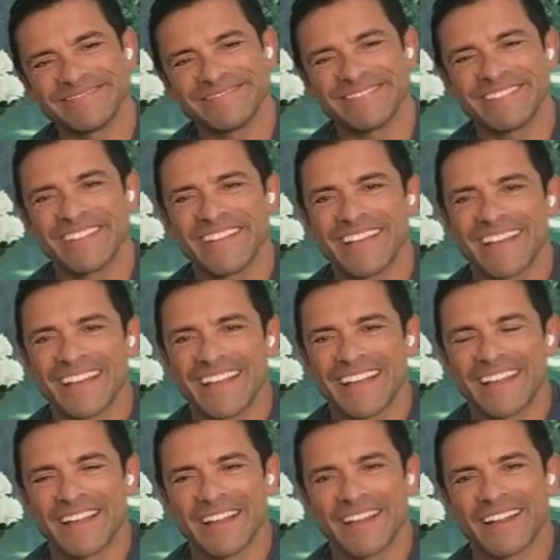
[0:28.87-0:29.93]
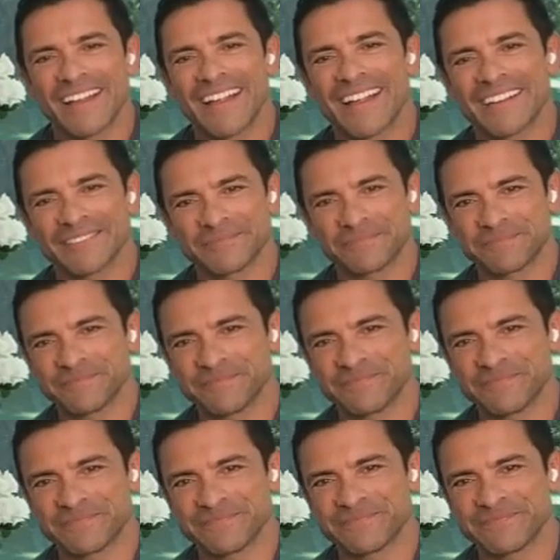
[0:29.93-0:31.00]

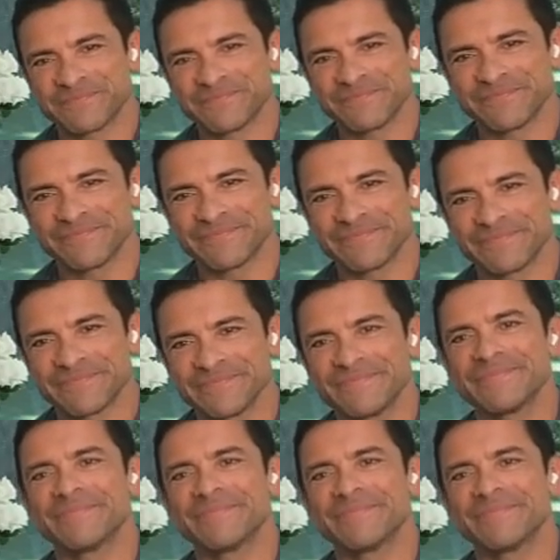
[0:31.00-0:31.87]
No words are spoken by the person on screen.